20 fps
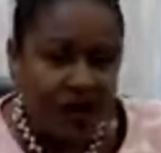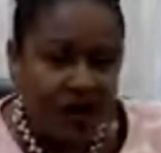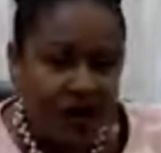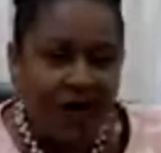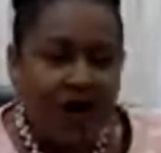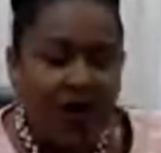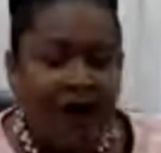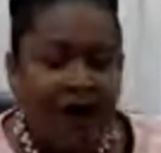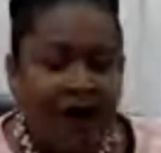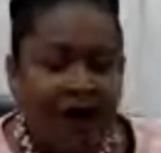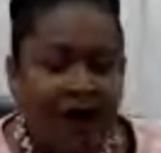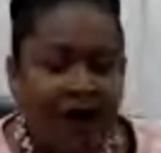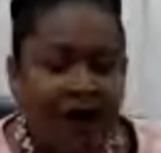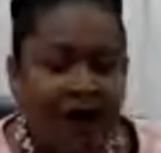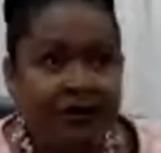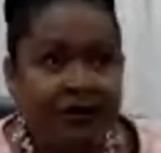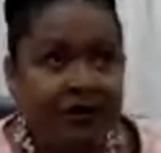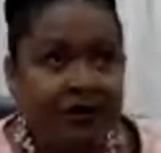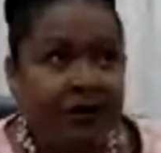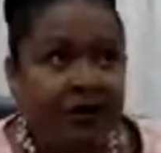and I
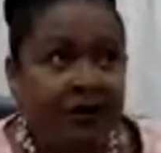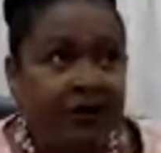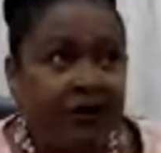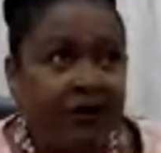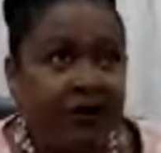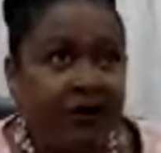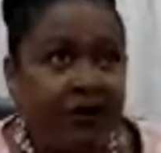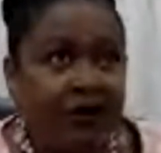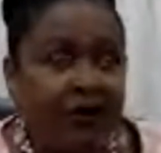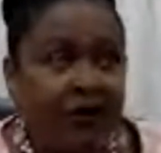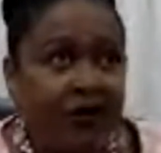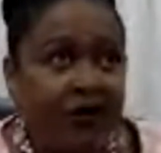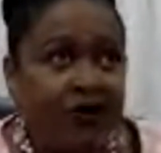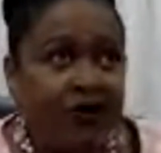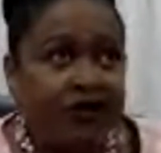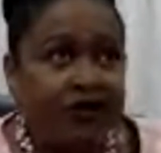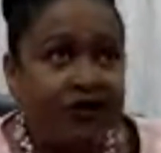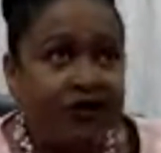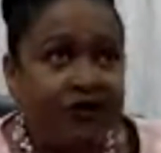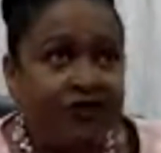did a course,
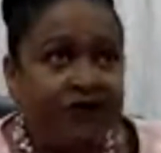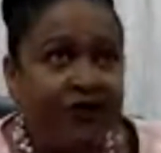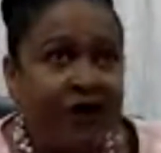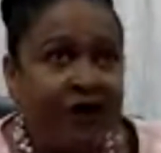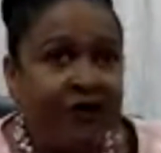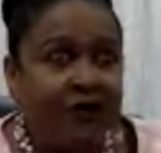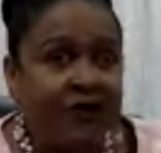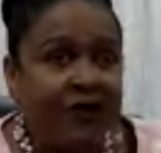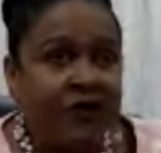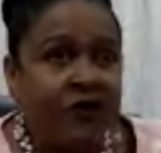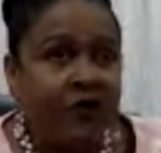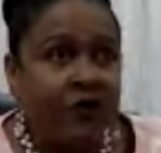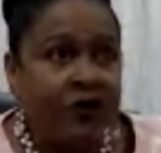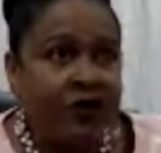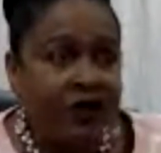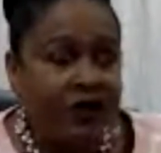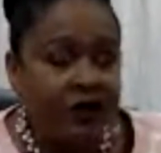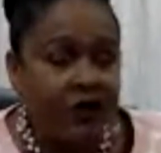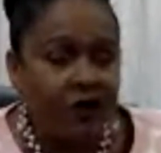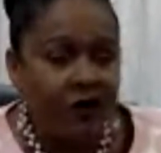very unique
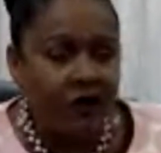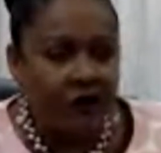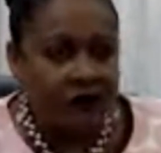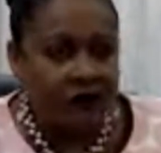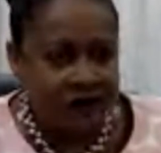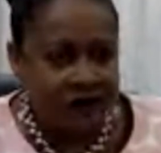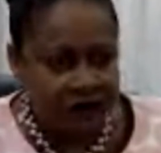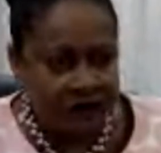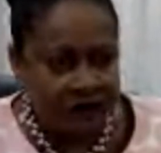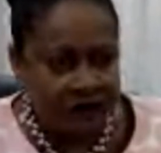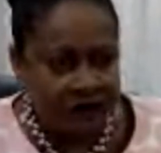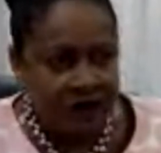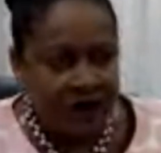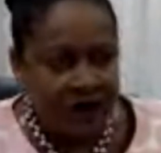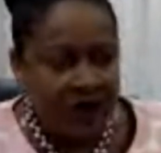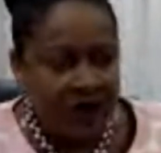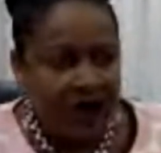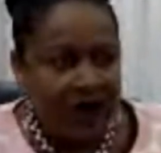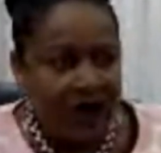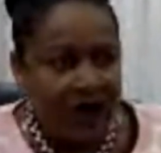course,
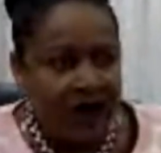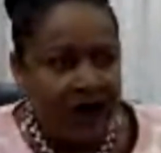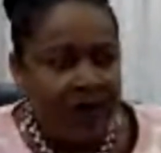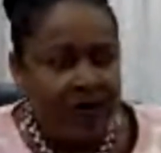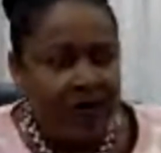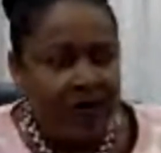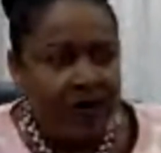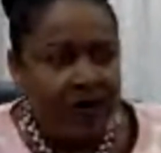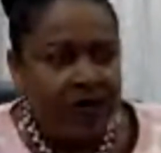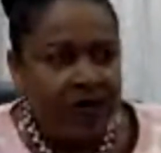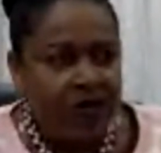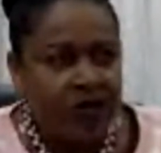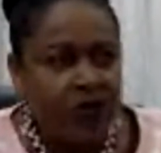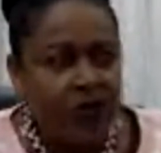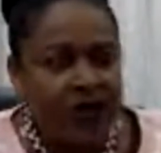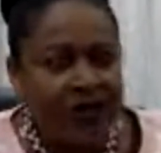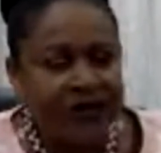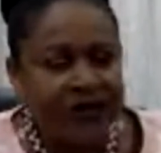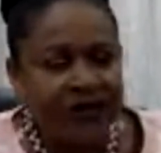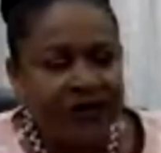um,
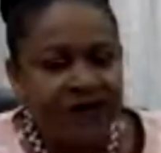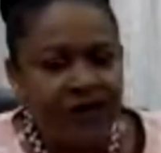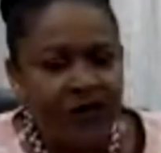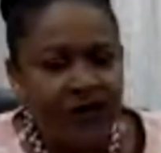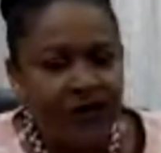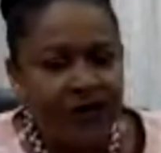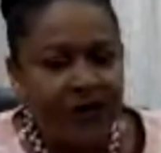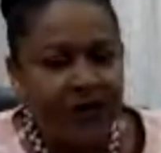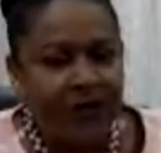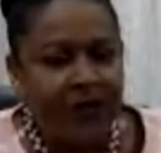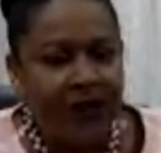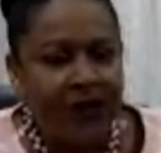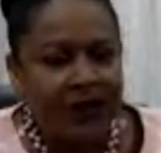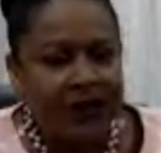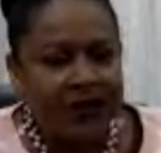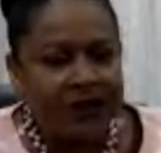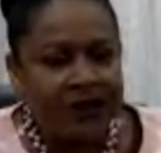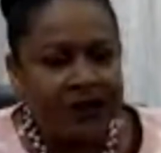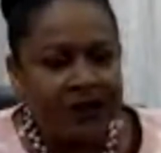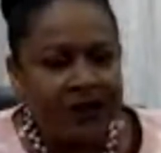U.S. foreign
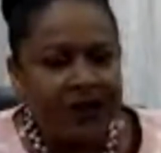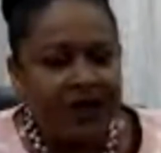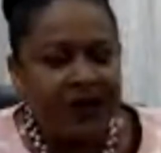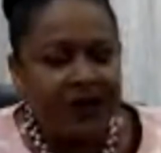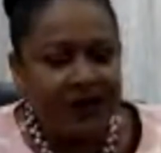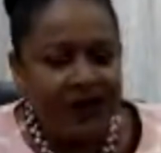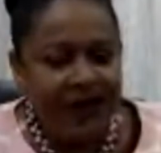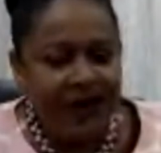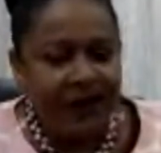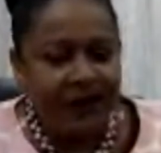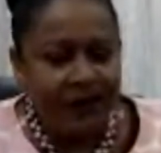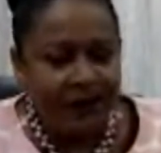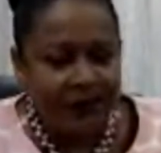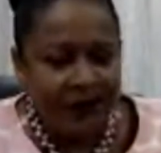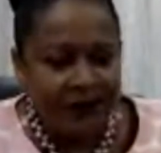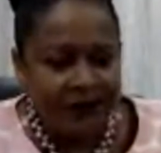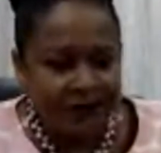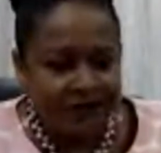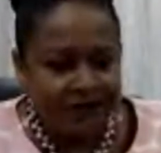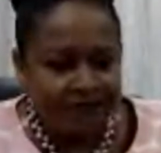policy in the Caribbean.
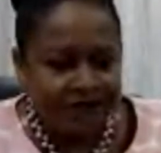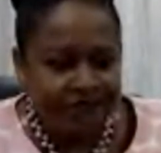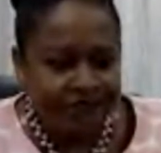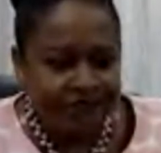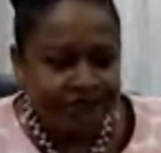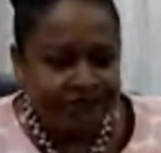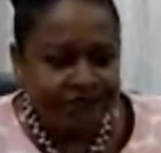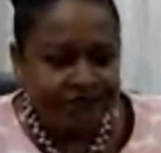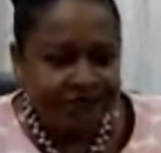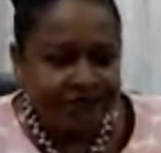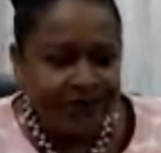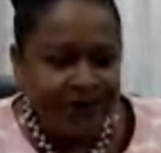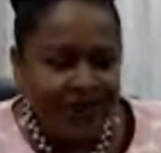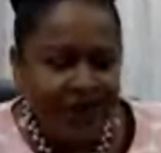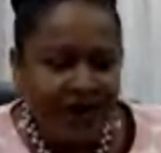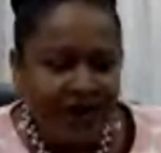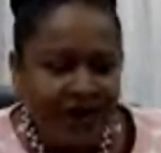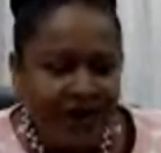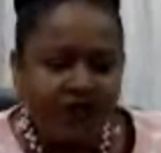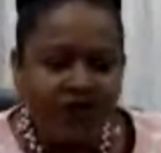
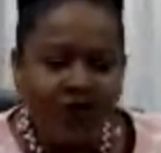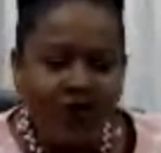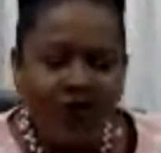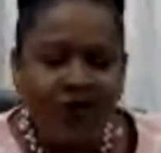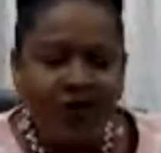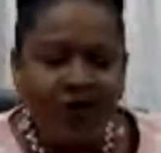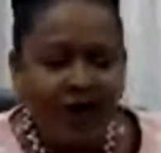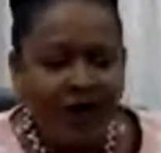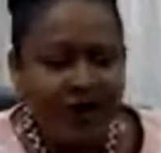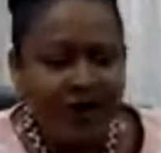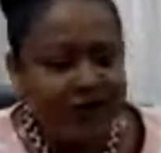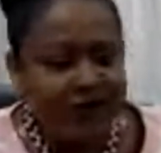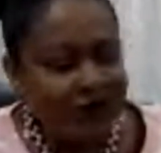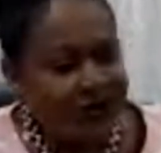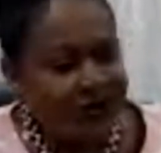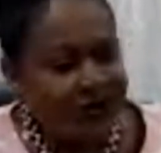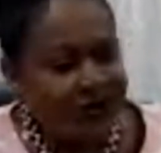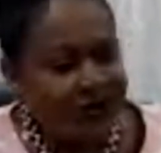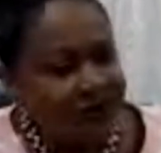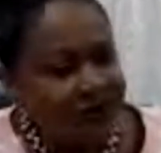So, so they
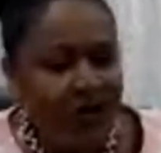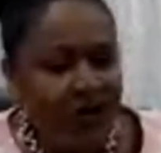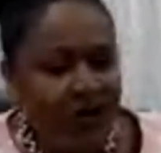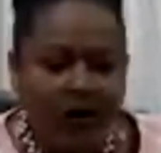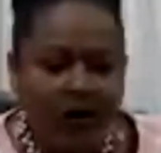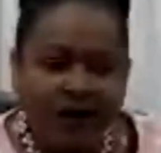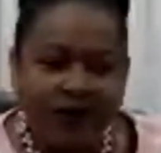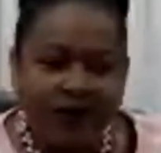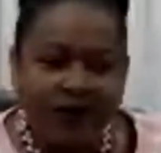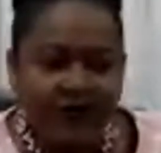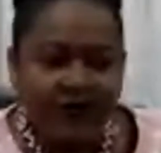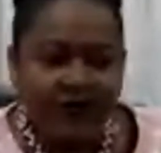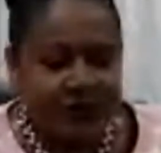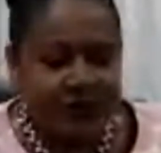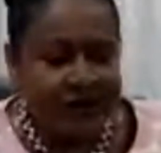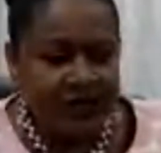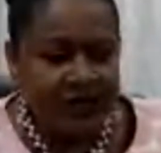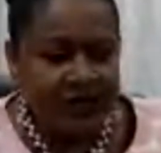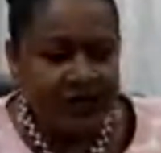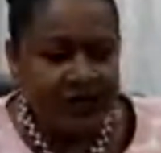were all
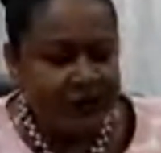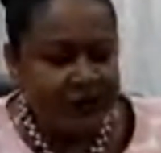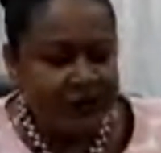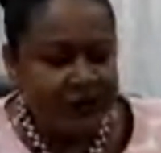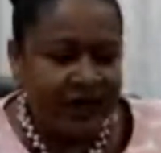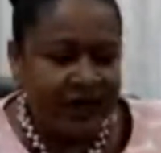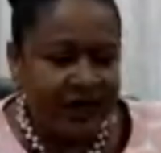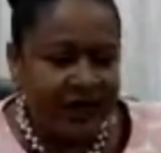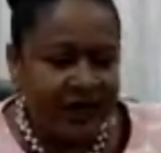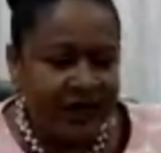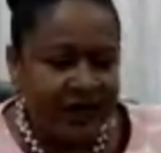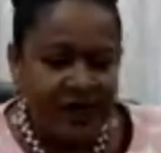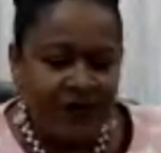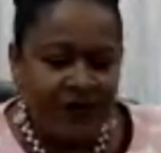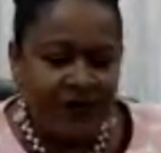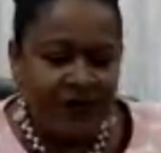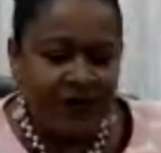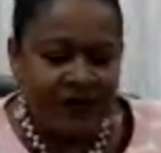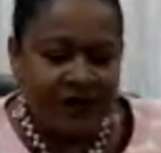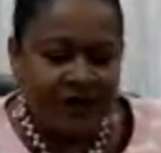interesting and unique
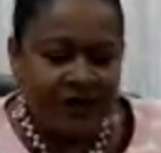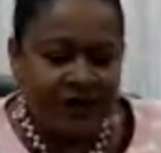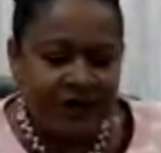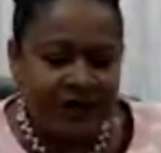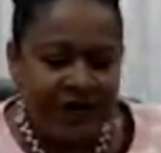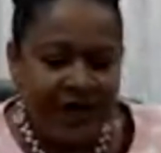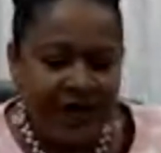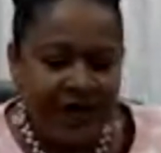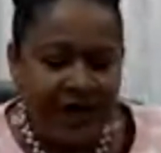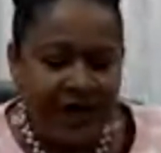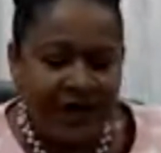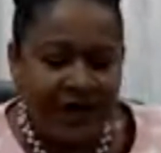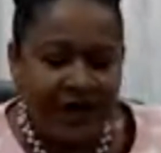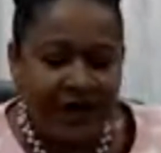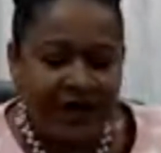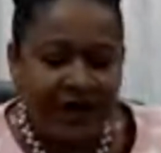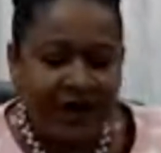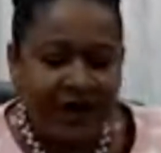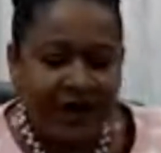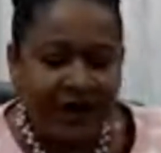experiences, and
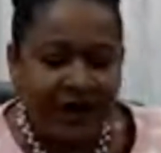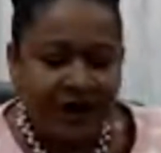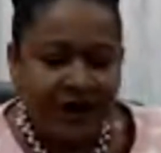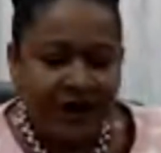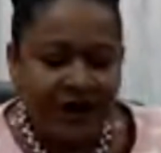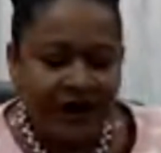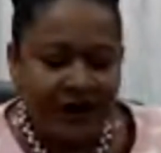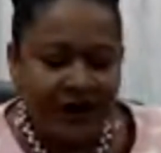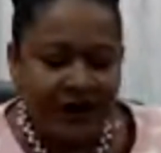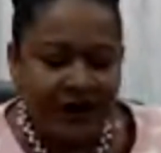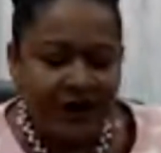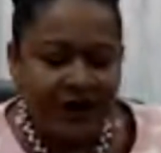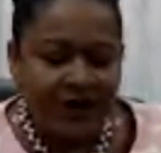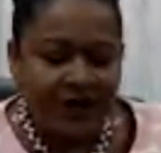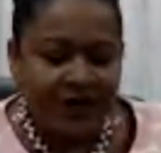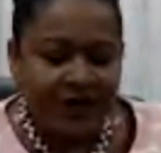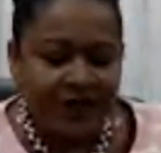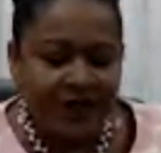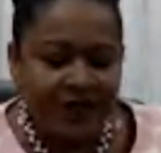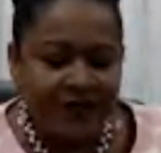
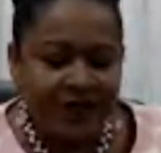um,